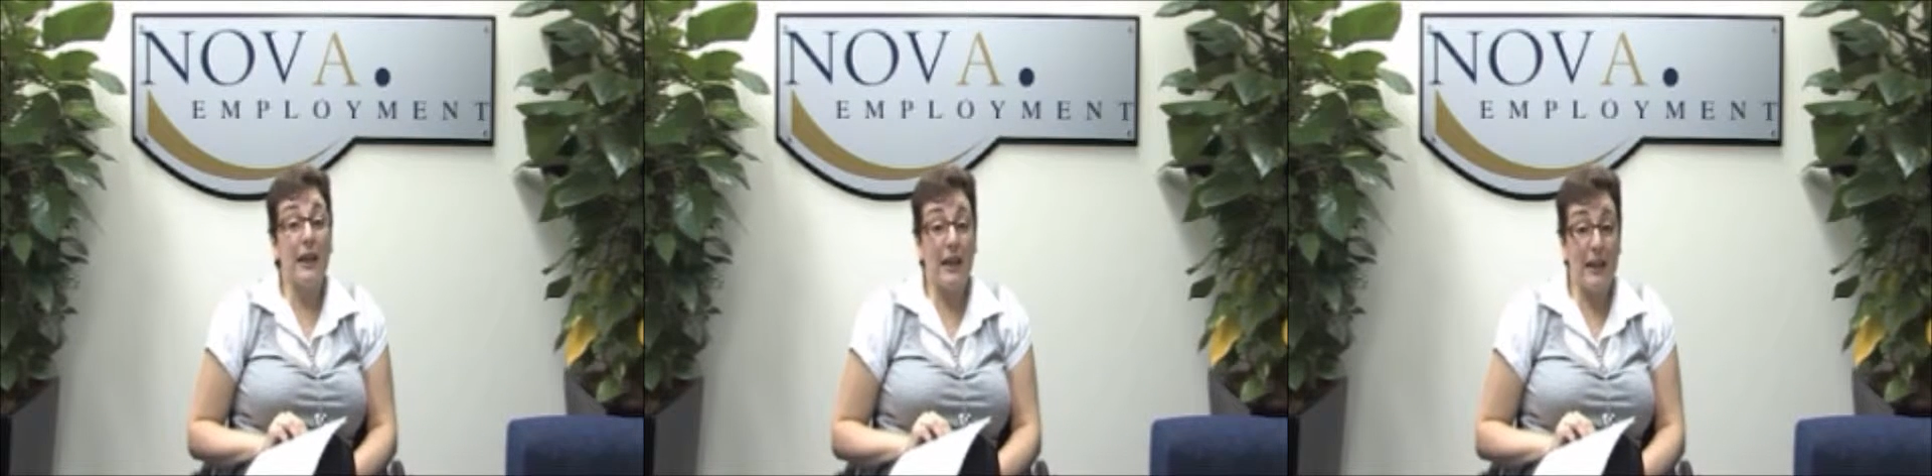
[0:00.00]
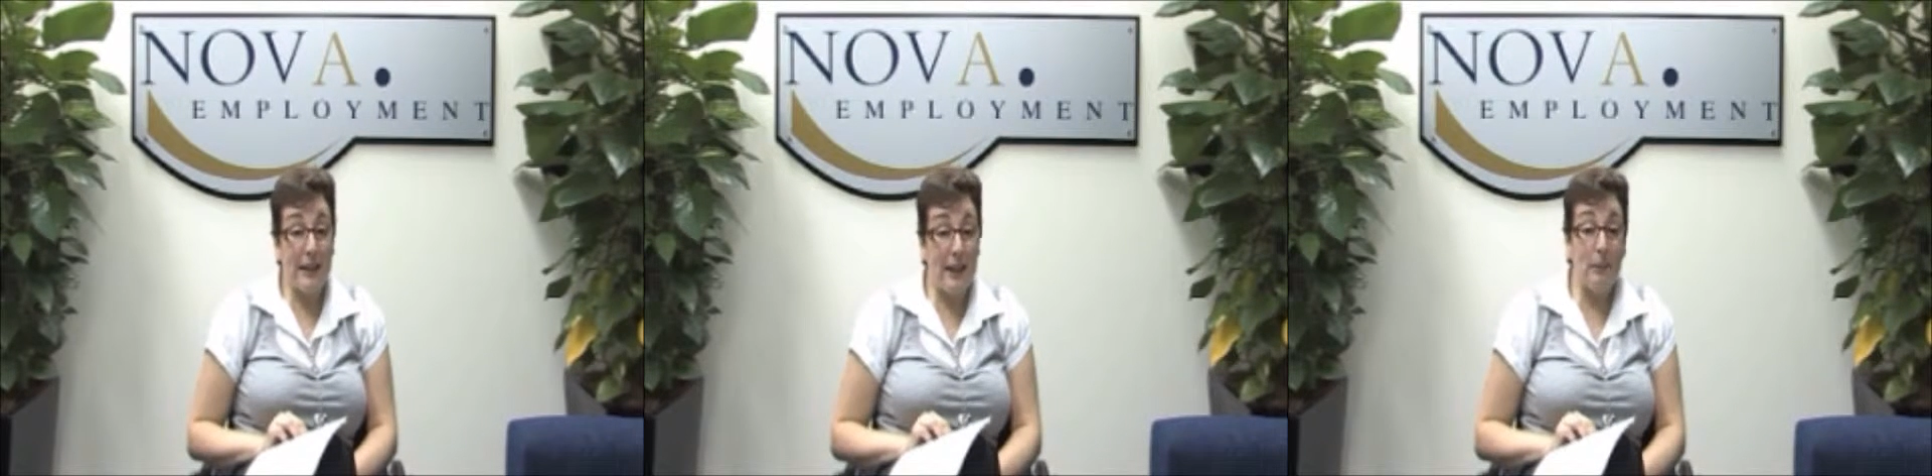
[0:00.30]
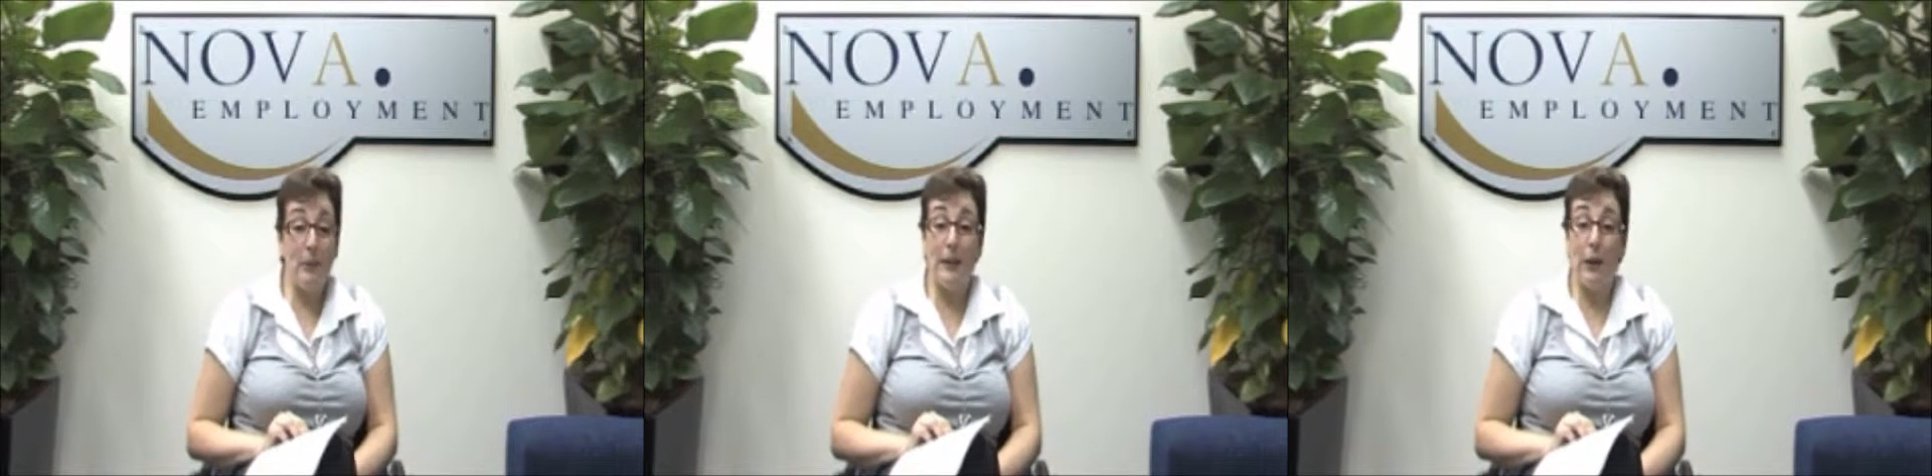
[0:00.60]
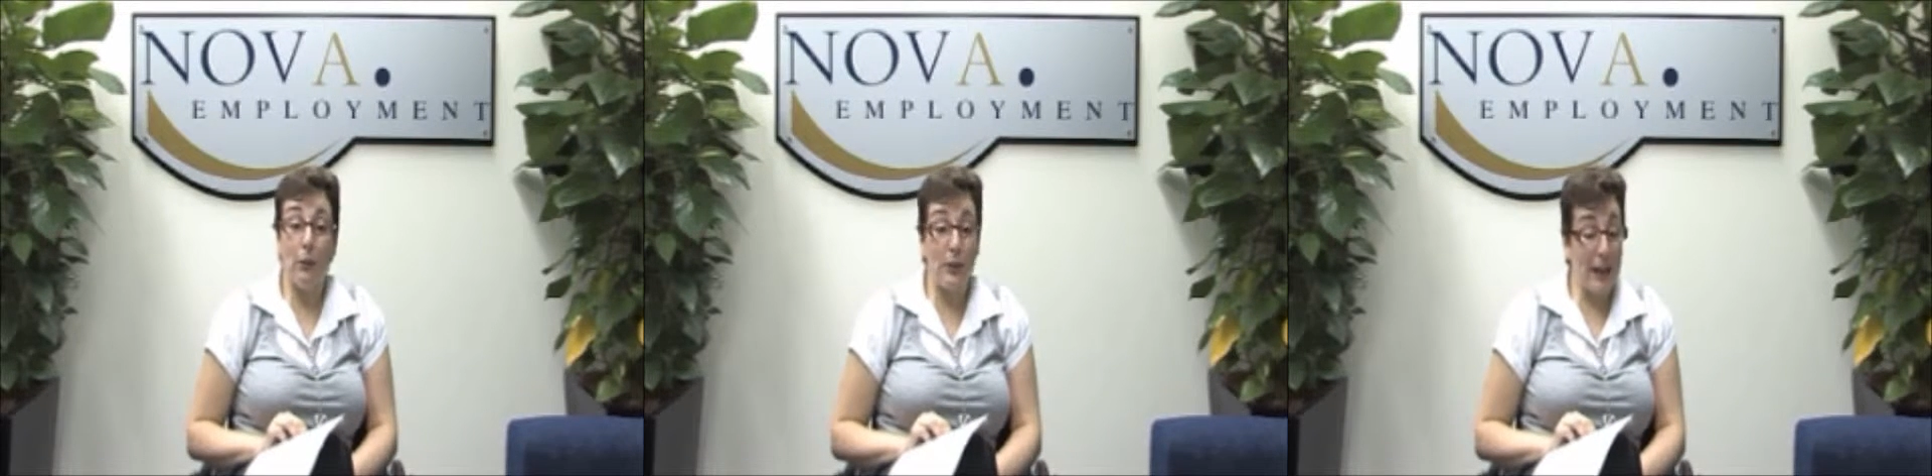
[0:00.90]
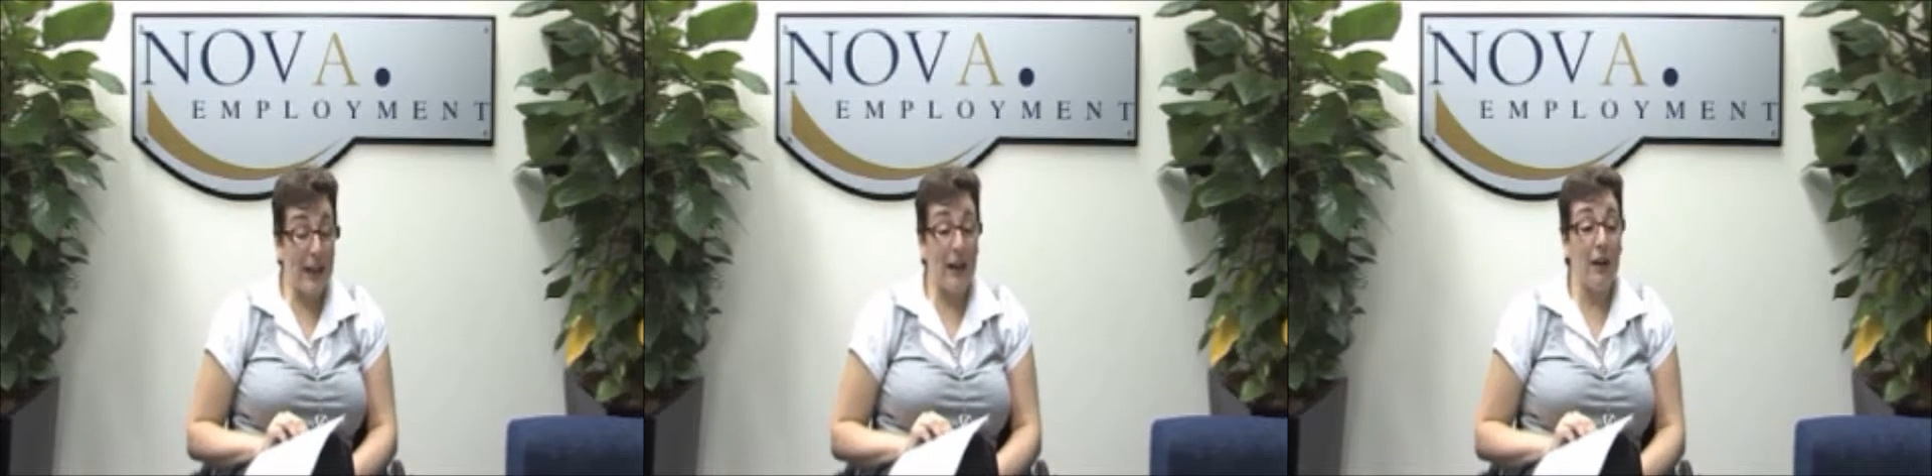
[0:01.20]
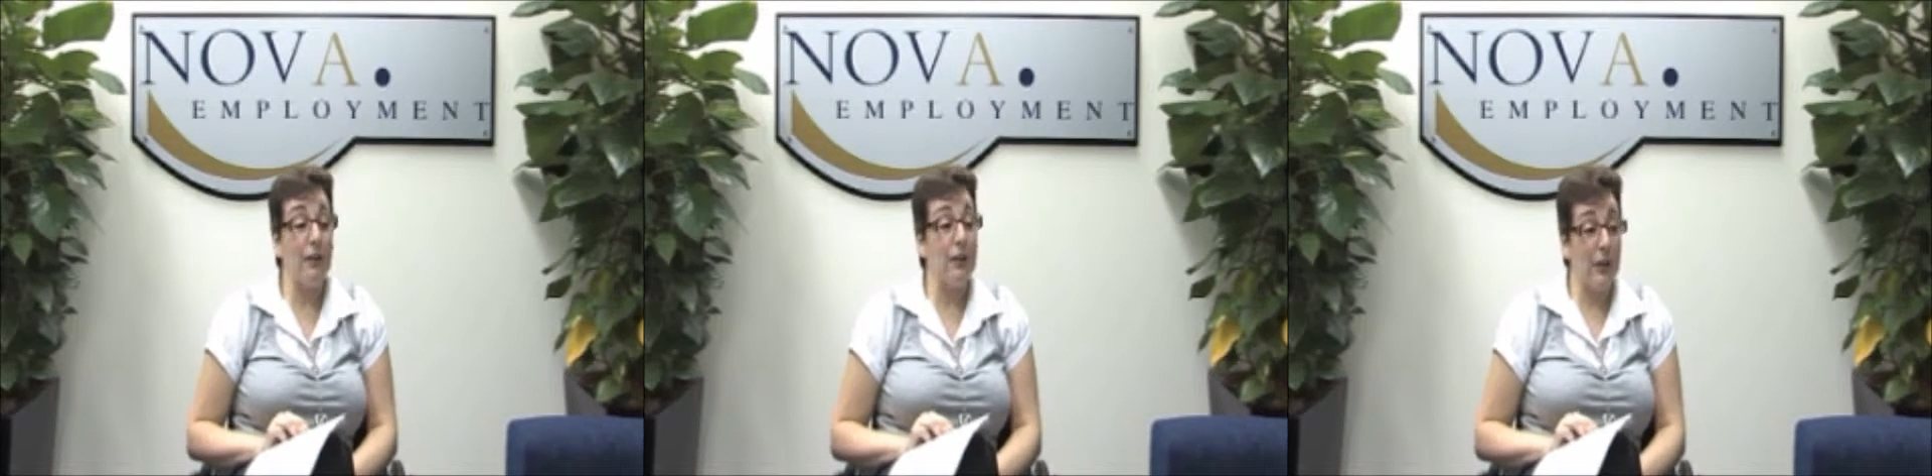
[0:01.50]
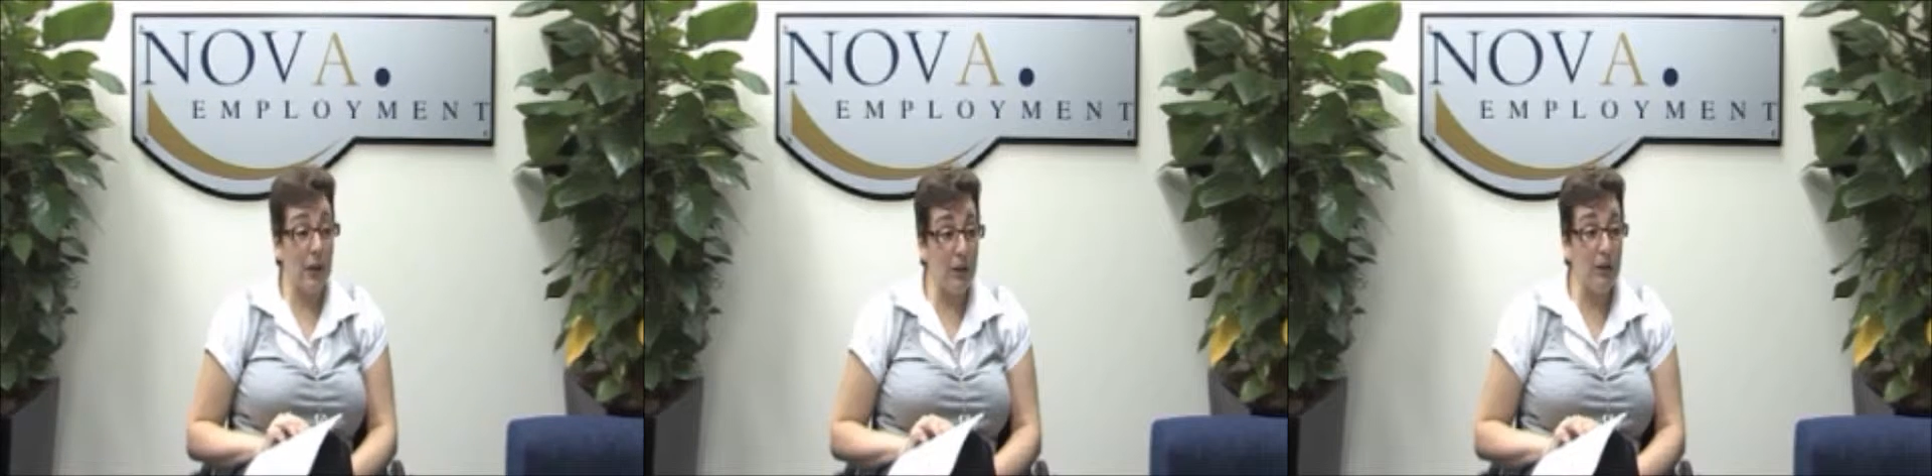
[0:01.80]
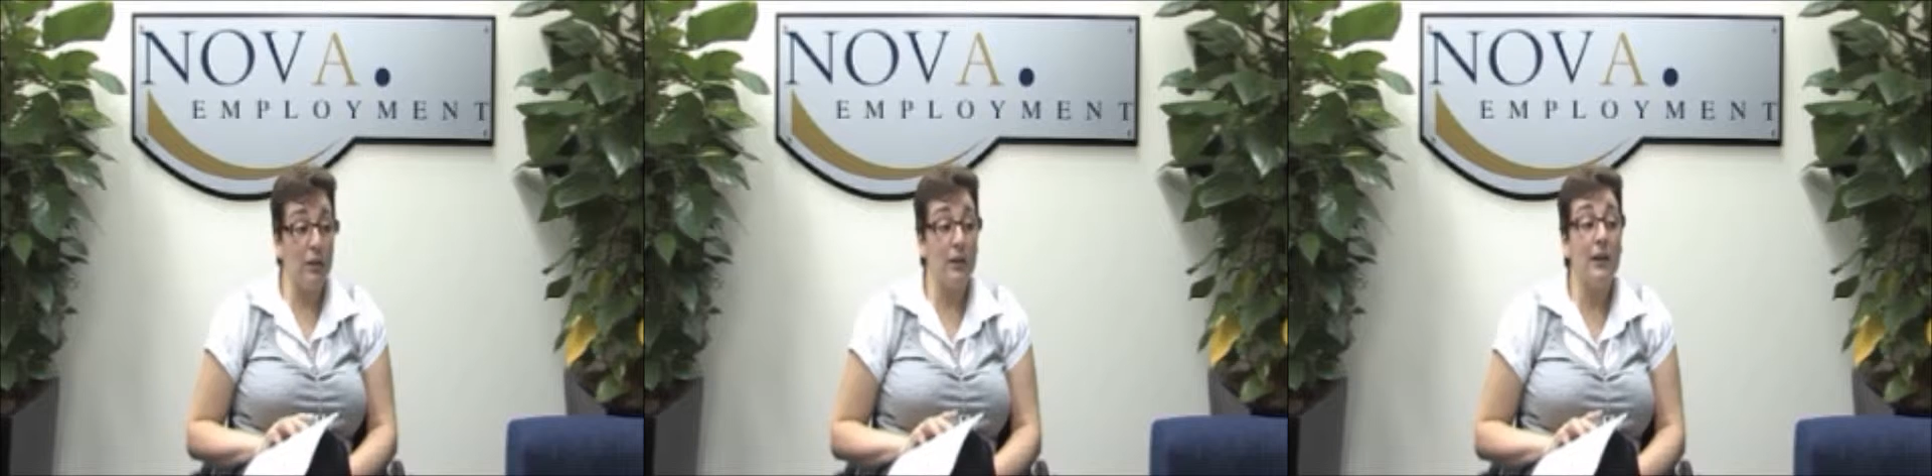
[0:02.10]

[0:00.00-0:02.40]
and let me know what they are, and I'll